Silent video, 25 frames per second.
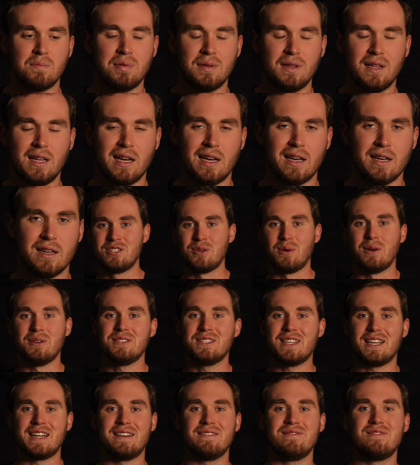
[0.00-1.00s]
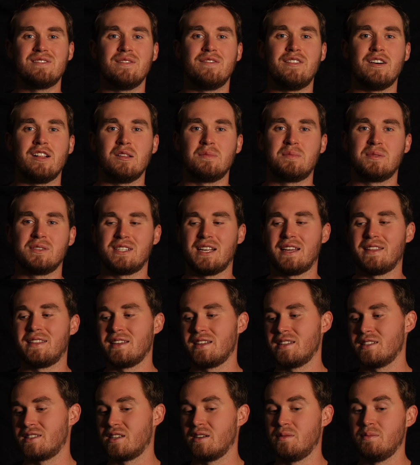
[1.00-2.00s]
play. So outside of developers, I
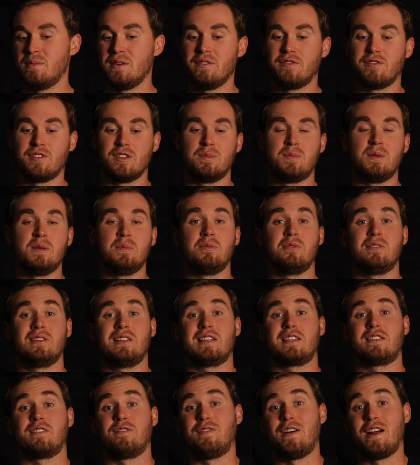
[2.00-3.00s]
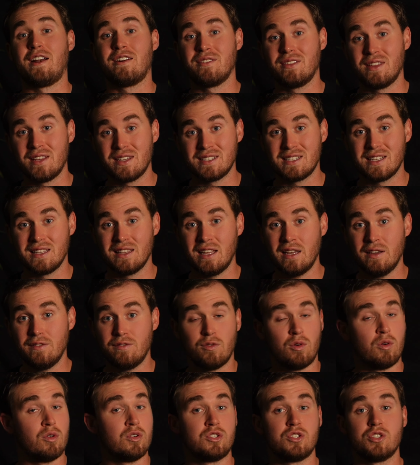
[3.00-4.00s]
think it's going to be for the people who like the finer things in life
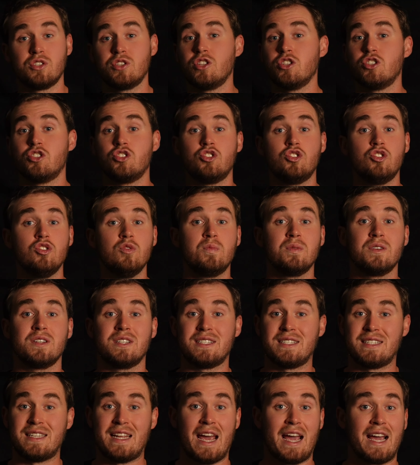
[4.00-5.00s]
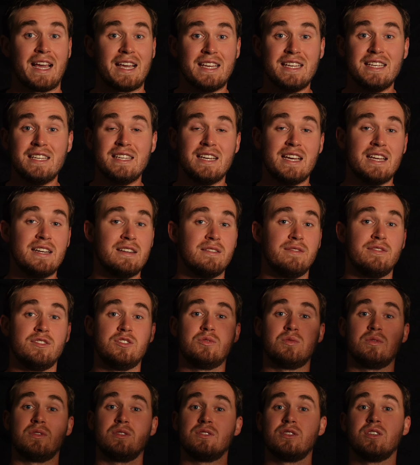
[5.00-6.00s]
or just the super techie
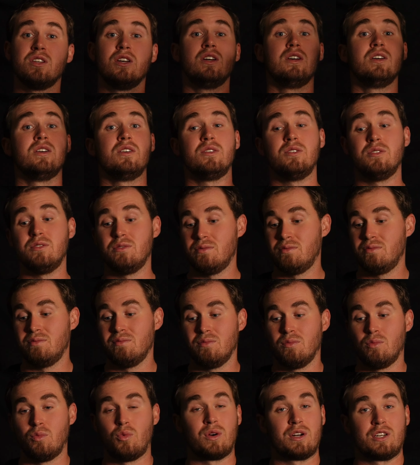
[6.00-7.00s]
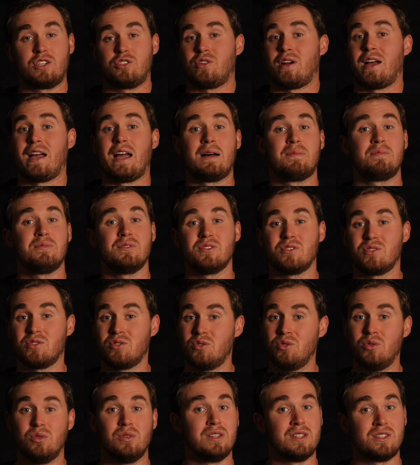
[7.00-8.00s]
individuals who want to try Apple's
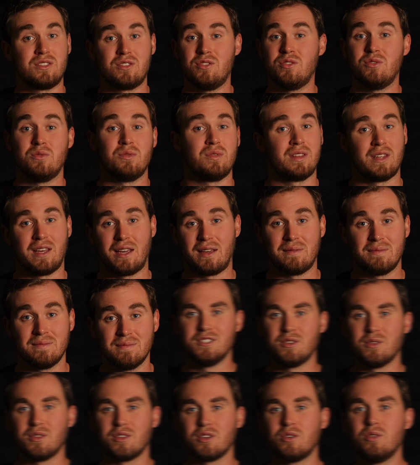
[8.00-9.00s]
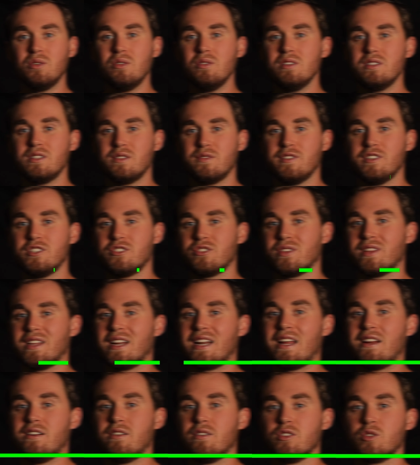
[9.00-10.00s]
coolest new thing. So the coolest feature that
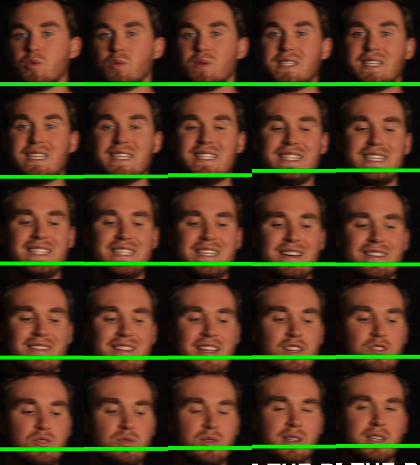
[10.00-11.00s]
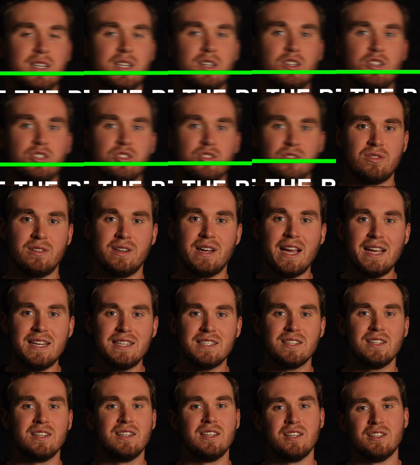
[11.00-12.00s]
I noticed was the detail that you can
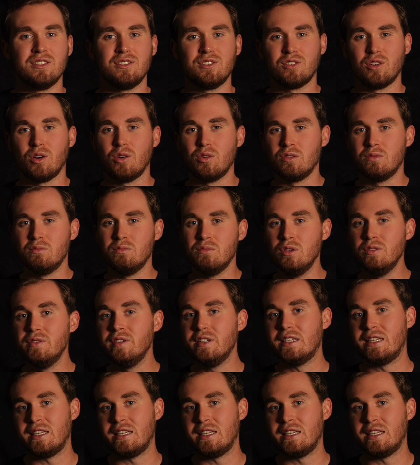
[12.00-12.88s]
create your own movie